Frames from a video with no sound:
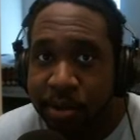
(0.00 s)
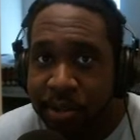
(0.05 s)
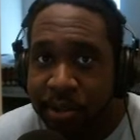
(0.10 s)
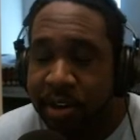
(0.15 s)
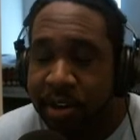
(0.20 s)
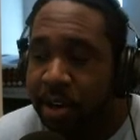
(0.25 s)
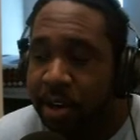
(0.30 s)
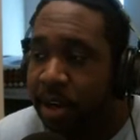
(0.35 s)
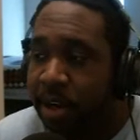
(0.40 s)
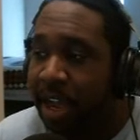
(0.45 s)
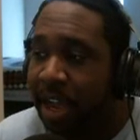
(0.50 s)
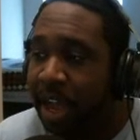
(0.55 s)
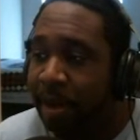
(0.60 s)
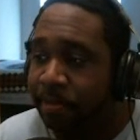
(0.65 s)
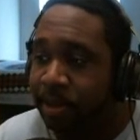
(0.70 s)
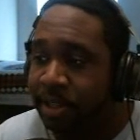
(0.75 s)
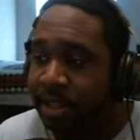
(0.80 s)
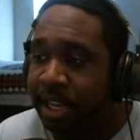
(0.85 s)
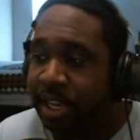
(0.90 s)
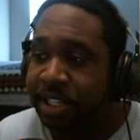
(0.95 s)
your
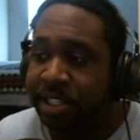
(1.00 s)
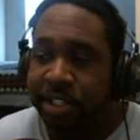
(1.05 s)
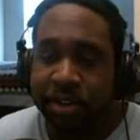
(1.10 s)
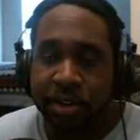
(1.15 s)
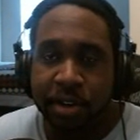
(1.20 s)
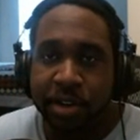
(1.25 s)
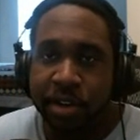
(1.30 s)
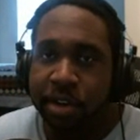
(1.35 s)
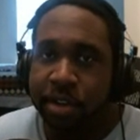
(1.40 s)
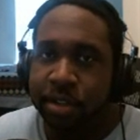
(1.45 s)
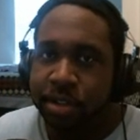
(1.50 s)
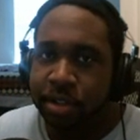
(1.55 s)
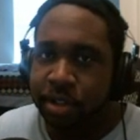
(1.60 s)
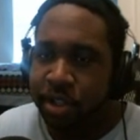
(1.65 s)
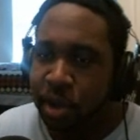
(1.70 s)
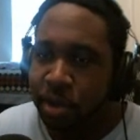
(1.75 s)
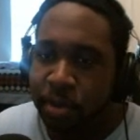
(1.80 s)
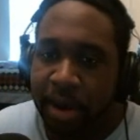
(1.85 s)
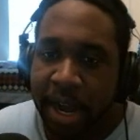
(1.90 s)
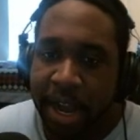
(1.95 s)
application, or
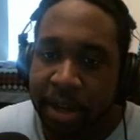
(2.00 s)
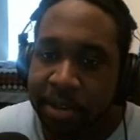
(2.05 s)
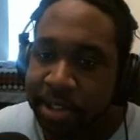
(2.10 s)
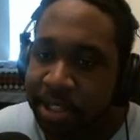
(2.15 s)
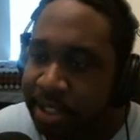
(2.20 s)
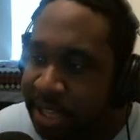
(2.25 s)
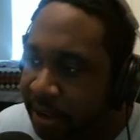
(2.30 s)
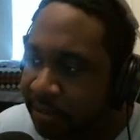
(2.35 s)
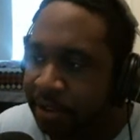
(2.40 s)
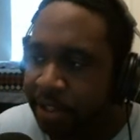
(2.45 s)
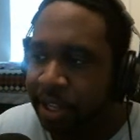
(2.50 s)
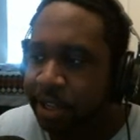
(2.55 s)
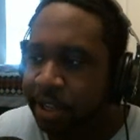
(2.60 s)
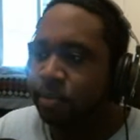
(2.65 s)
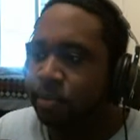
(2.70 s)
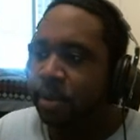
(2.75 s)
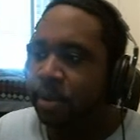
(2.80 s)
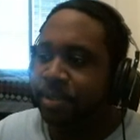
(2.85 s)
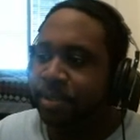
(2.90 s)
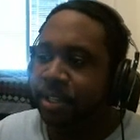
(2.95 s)
know how to navigate your
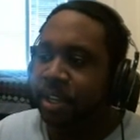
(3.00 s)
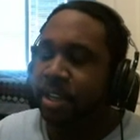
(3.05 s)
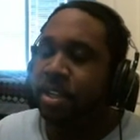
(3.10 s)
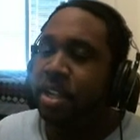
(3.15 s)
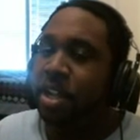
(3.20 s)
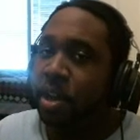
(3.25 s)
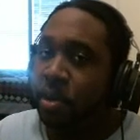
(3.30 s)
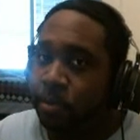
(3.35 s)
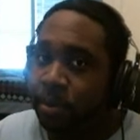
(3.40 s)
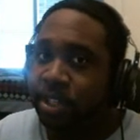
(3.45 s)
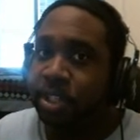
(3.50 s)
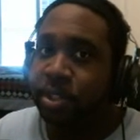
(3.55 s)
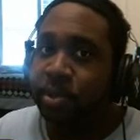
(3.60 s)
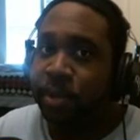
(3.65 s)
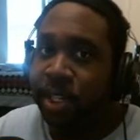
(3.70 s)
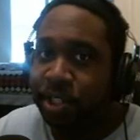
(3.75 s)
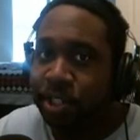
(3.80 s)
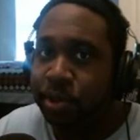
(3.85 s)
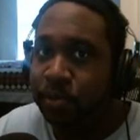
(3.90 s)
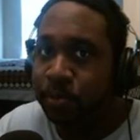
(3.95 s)
website, which is
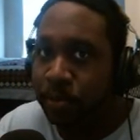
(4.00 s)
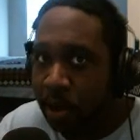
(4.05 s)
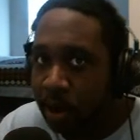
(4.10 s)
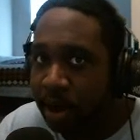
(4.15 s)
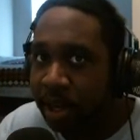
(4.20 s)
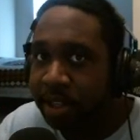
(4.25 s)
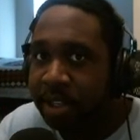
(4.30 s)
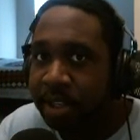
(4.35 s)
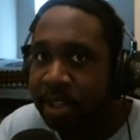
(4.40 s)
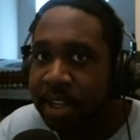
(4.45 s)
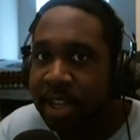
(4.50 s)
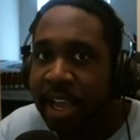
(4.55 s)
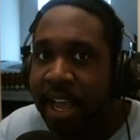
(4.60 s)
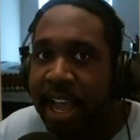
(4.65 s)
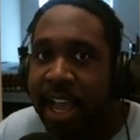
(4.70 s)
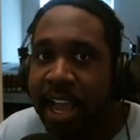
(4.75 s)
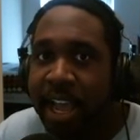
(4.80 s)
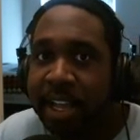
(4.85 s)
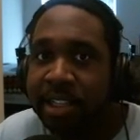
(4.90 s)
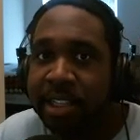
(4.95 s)
what you want.
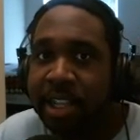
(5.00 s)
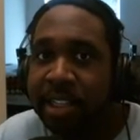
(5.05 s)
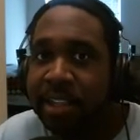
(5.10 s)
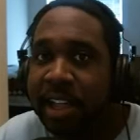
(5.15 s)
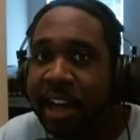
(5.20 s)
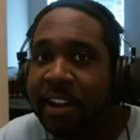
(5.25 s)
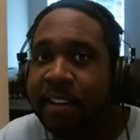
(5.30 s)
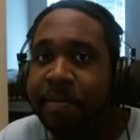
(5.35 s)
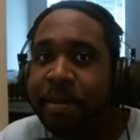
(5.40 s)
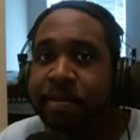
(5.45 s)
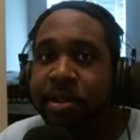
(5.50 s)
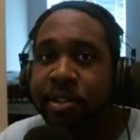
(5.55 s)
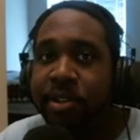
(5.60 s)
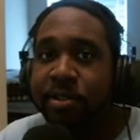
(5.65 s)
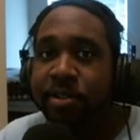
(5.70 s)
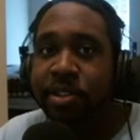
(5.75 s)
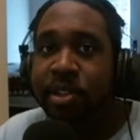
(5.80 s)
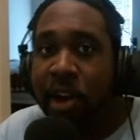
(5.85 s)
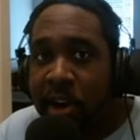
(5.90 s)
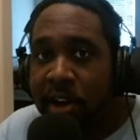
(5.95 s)
And a lot of people
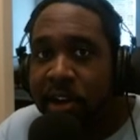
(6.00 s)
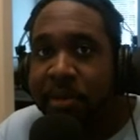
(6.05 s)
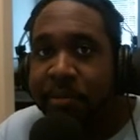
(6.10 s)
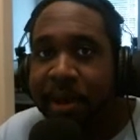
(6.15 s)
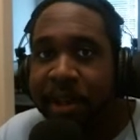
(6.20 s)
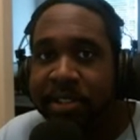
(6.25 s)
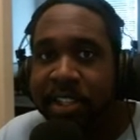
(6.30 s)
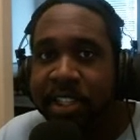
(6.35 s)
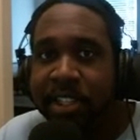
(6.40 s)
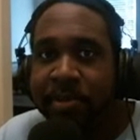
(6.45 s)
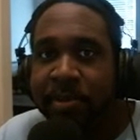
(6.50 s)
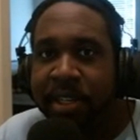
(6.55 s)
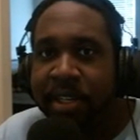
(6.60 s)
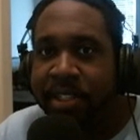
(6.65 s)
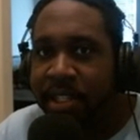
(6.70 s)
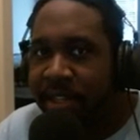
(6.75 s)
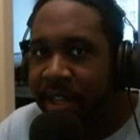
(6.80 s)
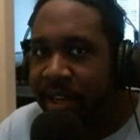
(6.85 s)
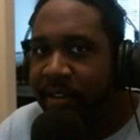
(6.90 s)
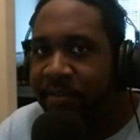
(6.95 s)
don't talk about this because
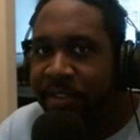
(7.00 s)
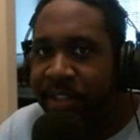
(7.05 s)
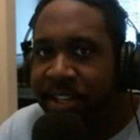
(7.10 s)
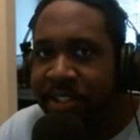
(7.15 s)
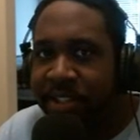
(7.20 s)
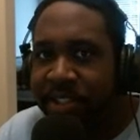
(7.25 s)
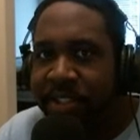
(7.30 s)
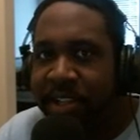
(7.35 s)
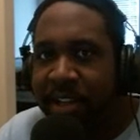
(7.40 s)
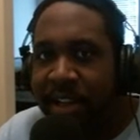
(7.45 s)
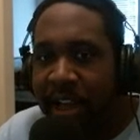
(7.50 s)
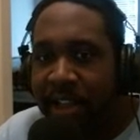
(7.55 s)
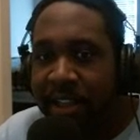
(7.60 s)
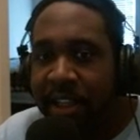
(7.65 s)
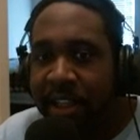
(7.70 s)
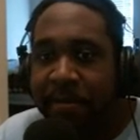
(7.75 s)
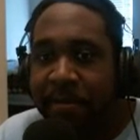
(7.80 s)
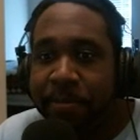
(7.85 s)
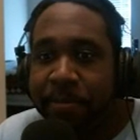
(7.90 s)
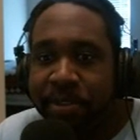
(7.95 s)
a lot
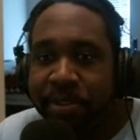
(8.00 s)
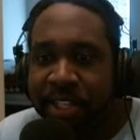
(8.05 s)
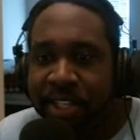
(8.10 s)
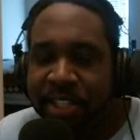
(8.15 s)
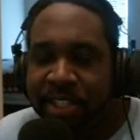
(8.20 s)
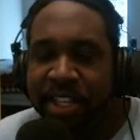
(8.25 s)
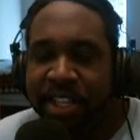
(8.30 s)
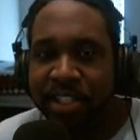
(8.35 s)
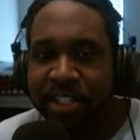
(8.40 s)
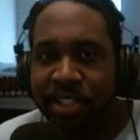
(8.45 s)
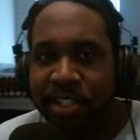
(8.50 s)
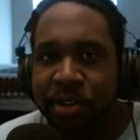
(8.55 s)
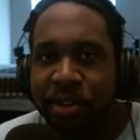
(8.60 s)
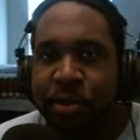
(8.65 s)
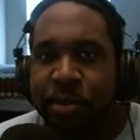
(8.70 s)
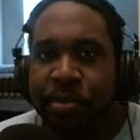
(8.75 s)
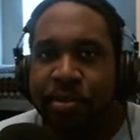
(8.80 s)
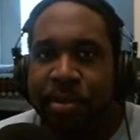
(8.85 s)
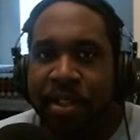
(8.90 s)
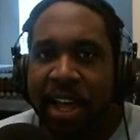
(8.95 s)
of people just
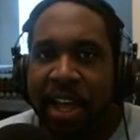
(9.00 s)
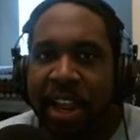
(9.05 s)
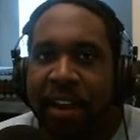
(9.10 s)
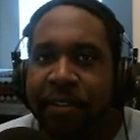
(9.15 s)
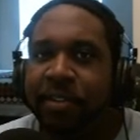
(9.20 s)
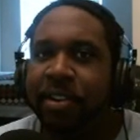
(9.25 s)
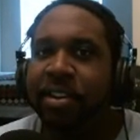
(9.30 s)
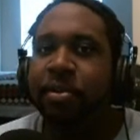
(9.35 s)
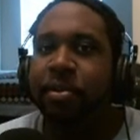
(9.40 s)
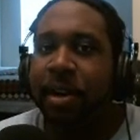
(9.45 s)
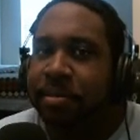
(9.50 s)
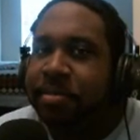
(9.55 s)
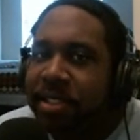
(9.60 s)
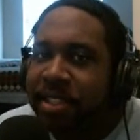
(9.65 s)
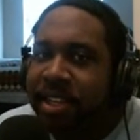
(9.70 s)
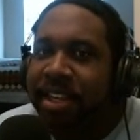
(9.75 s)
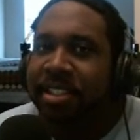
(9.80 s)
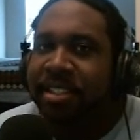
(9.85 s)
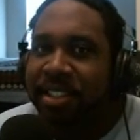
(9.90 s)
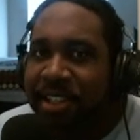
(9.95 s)
assume that every
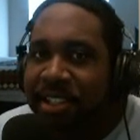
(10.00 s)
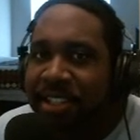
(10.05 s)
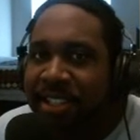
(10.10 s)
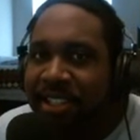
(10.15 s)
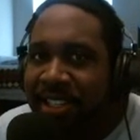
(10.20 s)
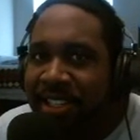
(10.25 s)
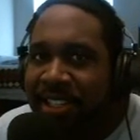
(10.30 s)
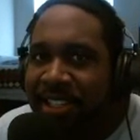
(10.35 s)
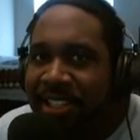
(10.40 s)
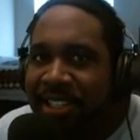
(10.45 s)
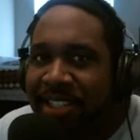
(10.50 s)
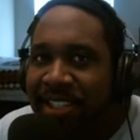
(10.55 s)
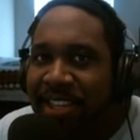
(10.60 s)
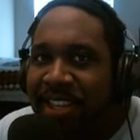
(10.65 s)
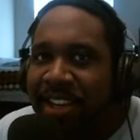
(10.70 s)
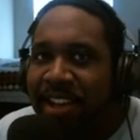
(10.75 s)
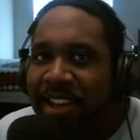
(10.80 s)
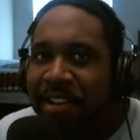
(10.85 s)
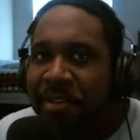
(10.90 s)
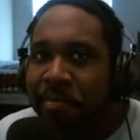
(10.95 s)
website does this,
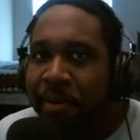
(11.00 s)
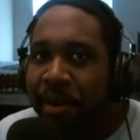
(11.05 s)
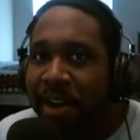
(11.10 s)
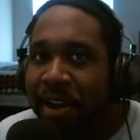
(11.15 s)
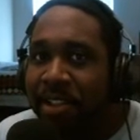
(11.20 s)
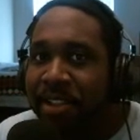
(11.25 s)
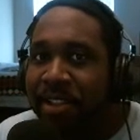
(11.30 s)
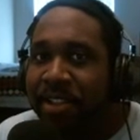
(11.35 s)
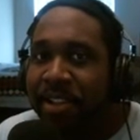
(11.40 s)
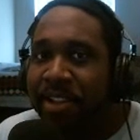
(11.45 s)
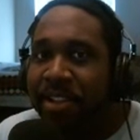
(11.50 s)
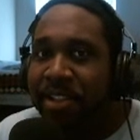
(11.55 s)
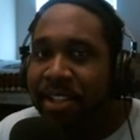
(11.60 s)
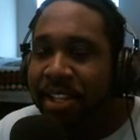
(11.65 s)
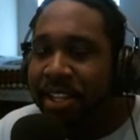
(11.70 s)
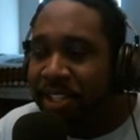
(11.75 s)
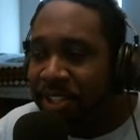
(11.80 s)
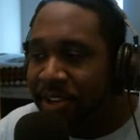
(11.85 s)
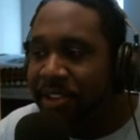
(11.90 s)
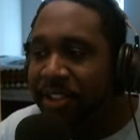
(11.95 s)
but
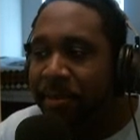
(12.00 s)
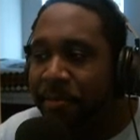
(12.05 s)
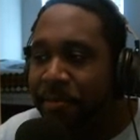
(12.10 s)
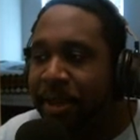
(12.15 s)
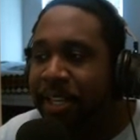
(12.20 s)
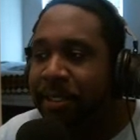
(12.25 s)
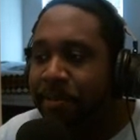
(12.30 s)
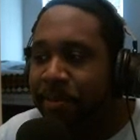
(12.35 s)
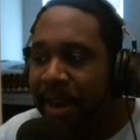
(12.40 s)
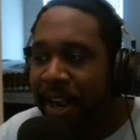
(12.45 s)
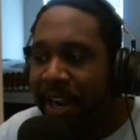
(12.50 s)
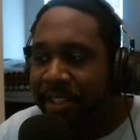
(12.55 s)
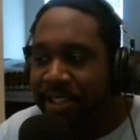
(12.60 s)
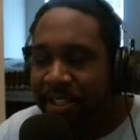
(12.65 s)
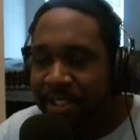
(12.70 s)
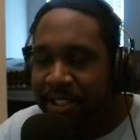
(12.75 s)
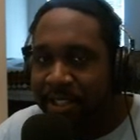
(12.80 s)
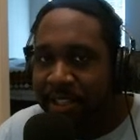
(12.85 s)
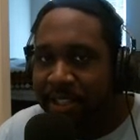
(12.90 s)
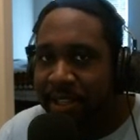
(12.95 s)
these are the best
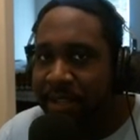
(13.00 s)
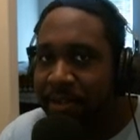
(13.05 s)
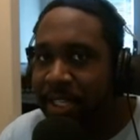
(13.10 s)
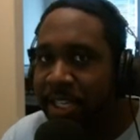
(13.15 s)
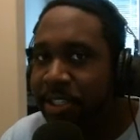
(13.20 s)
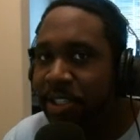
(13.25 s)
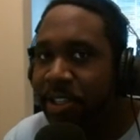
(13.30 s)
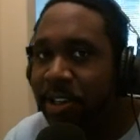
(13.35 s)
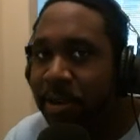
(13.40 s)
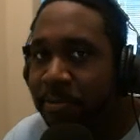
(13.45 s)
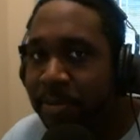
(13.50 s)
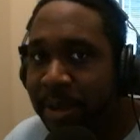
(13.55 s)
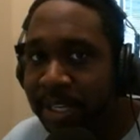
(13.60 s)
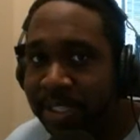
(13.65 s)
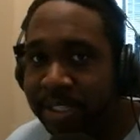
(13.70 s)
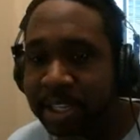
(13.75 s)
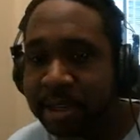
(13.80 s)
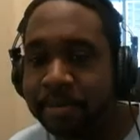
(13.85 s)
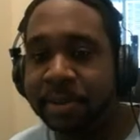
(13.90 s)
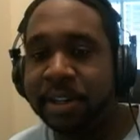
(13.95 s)
practices and these are the
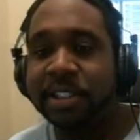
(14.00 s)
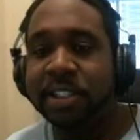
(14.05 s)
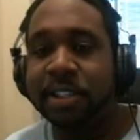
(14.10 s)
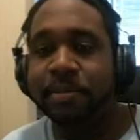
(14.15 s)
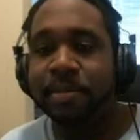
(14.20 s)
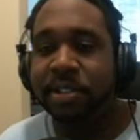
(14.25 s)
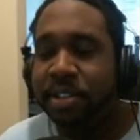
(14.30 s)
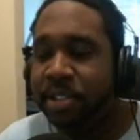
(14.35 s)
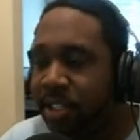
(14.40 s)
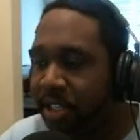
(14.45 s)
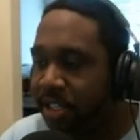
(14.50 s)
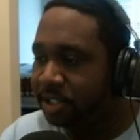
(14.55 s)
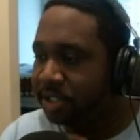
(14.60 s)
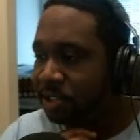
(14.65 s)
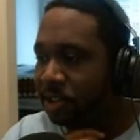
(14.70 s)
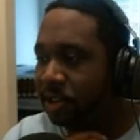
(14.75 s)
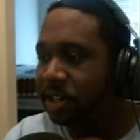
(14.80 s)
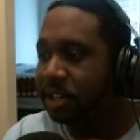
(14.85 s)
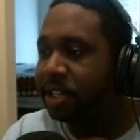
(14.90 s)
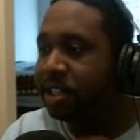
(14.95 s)
basic principles to get
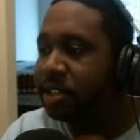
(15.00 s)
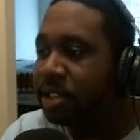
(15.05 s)
started.